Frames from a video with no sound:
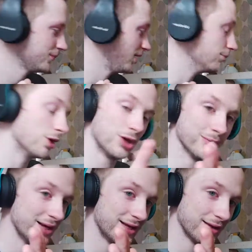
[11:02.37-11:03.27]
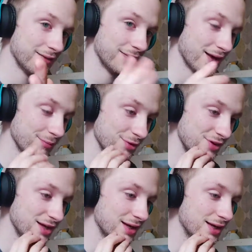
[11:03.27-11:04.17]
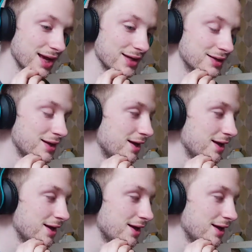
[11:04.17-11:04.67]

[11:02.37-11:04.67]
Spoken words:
I'm not going to make that mistake again.